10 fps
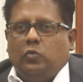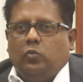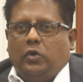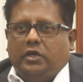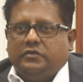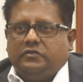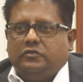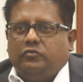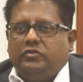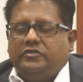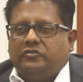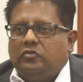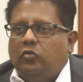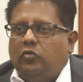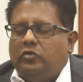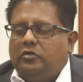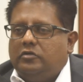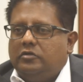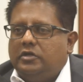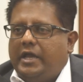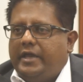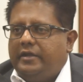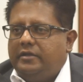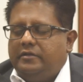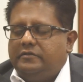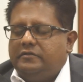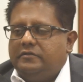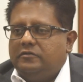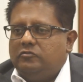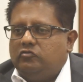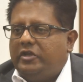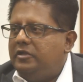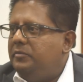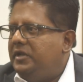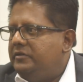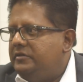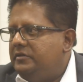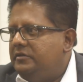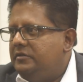was to restore Guyana's credibility